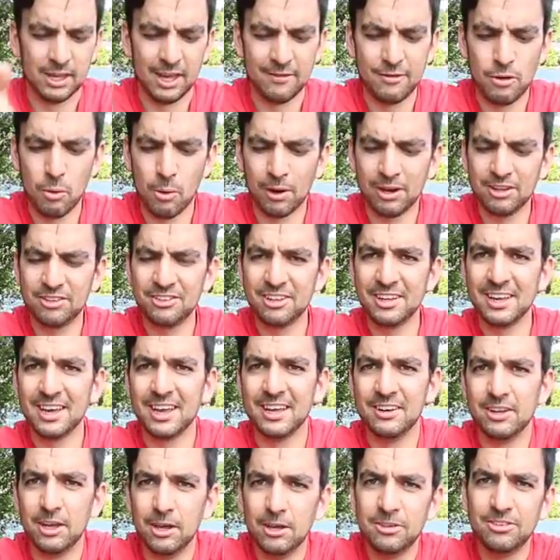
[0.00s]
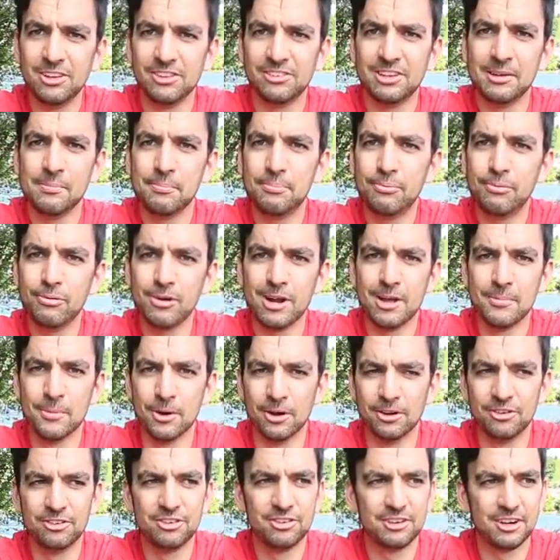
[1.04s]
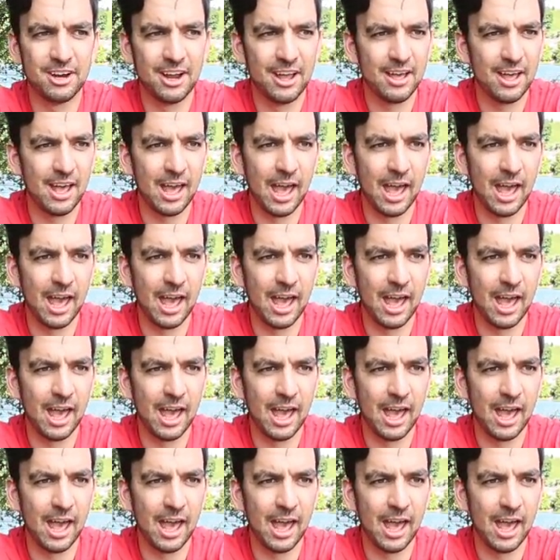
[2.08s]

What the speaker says: If you want to see it in use, it's in pretty much